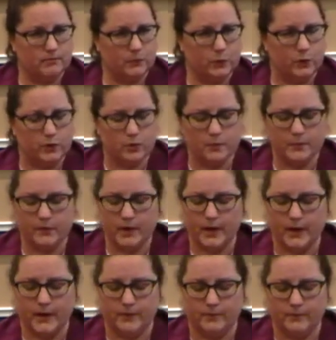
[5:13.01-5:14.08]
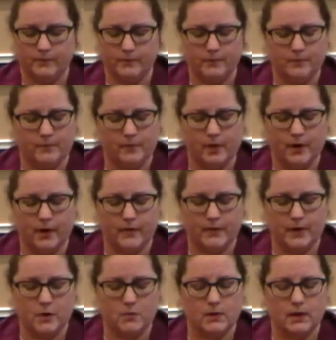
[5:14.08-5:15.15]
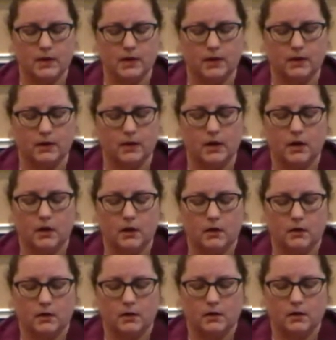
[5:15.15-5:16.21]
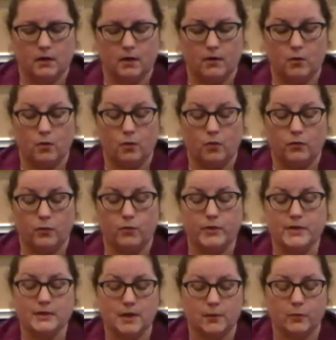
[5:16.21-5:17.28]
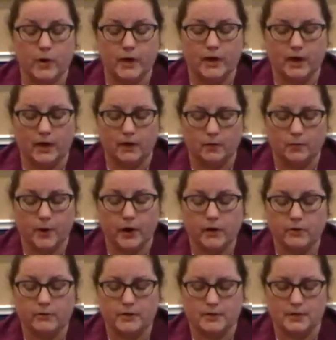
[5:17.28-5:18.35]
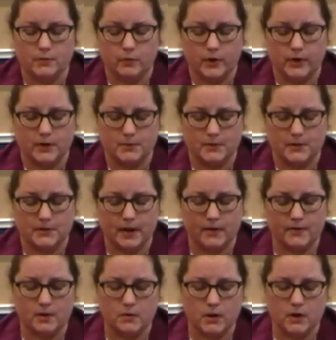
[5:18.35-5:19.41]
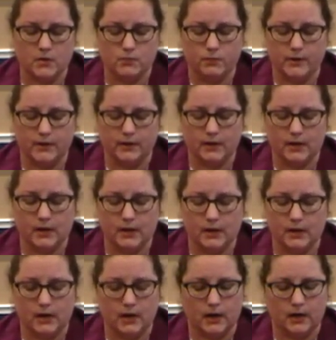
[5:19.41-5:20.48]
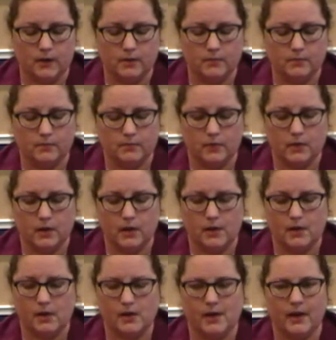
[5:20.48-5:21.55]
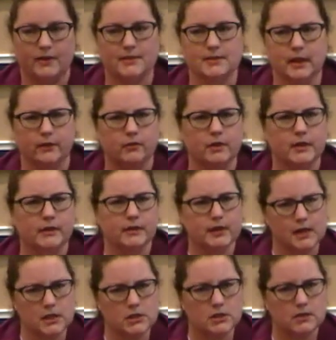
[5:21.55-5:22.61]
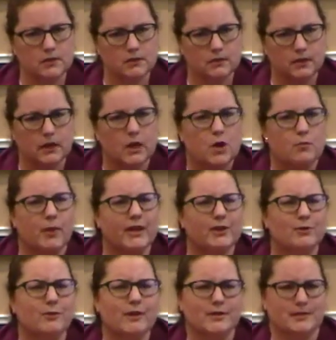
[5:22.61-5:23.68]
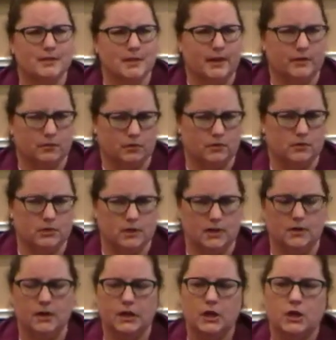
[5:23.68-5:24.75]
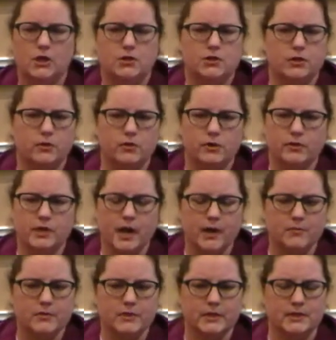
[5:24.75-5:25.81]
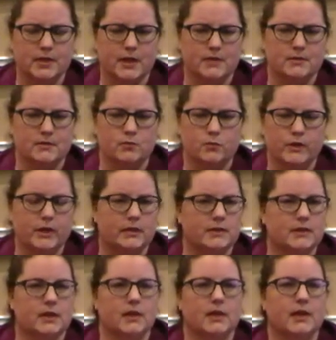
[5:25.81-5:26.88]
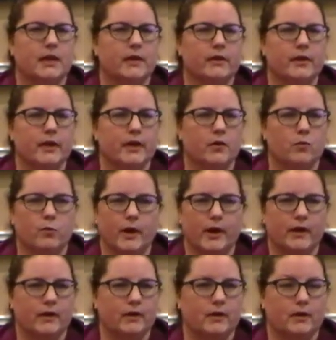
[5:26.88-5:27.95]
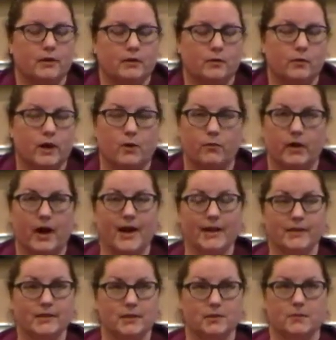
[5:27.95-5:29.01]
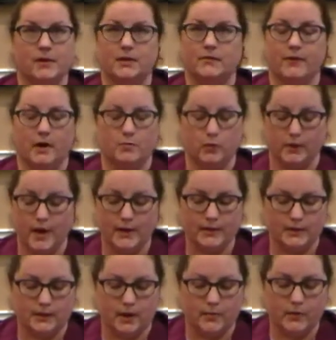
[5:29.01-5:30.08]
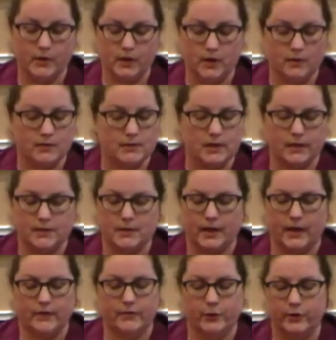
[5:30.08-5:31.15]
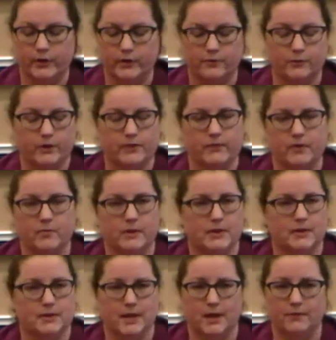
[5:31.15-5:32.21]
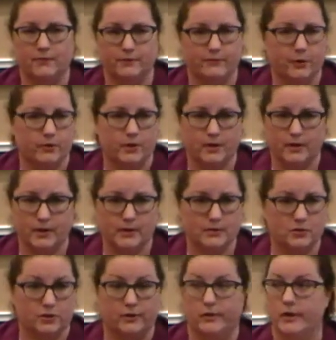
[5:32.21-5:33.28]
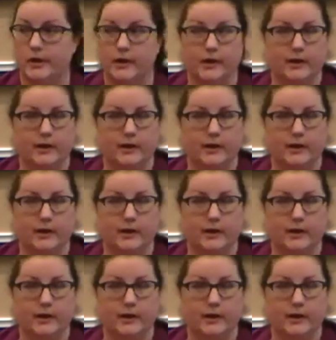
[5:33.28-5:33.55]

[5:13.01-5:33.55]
group. I think we need, the reason I'm running, part of the reason I'm running is because I think we can really accelerate litigation by utilizing technology. So there are times that it takes weeks to get a hearing when what I anticipate if I'm elected, I'm gonna set aside 30 to 45 minutes a day for phone hearings or